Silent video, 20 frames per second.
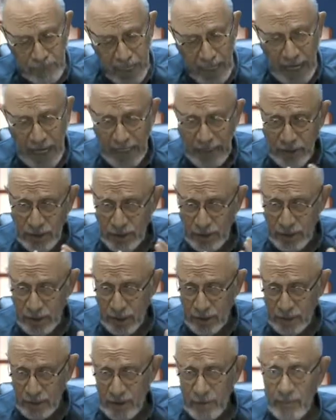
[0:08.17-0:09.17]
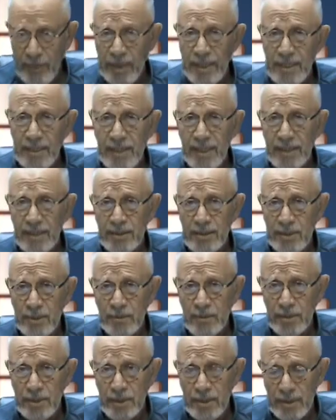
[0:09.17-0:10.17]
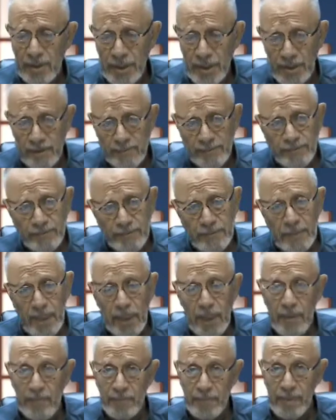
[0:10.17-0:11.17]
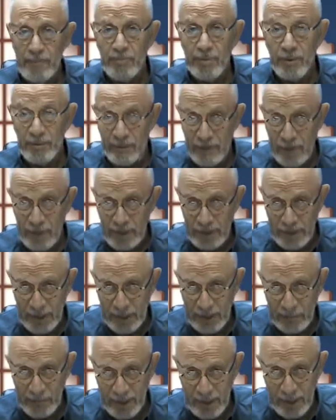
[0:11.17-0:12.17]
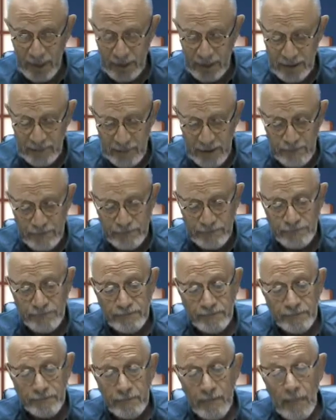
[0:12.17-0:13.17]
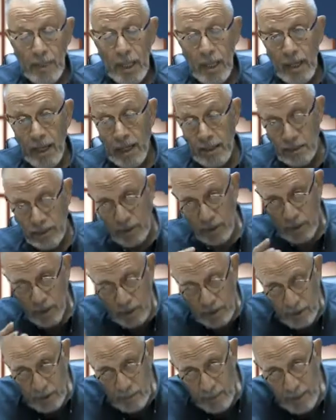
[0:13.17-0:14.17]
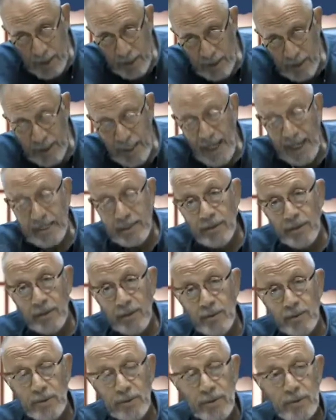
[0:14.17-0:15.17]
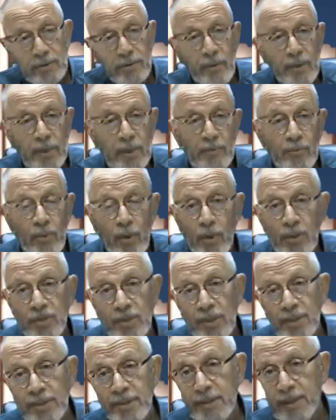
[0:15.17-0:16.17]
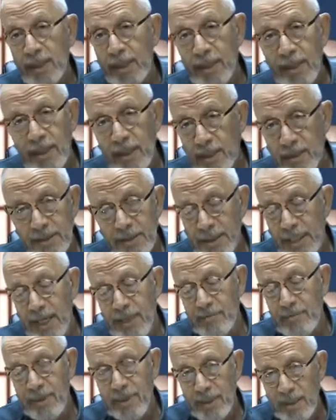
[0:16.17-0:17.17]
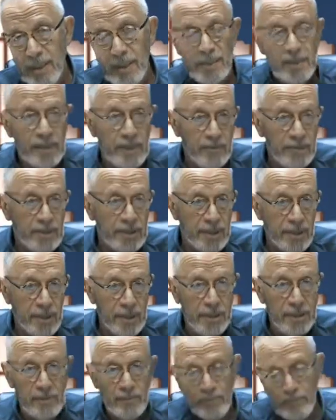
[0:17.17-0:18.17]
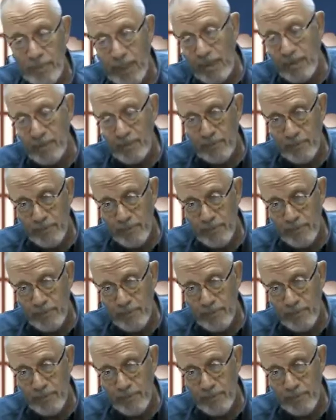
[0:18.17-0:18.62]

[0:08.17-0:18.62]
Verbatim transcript: I just talked to you about a dentist who was dirty, and people are very sick because of it. I just talked to you about a doctor who was doing abortions that it's got to be a nut. He was killing babies.